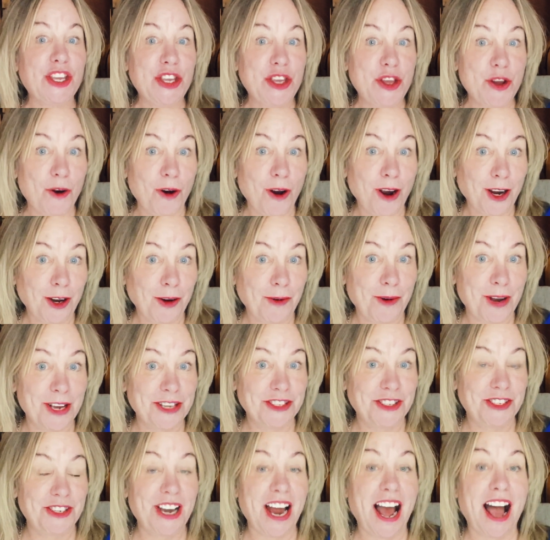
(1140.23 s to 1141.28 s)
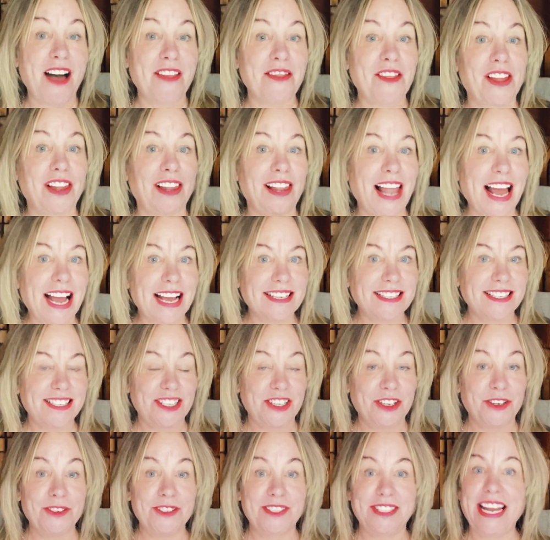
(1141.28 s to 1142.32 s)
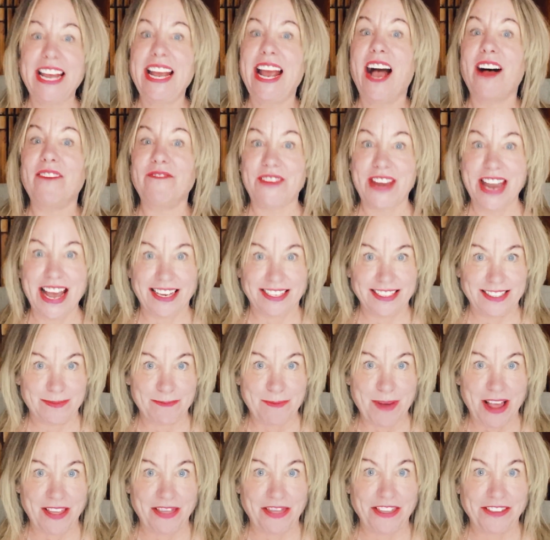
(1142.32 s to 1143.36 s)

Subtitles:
your question on the last Thursday of next month.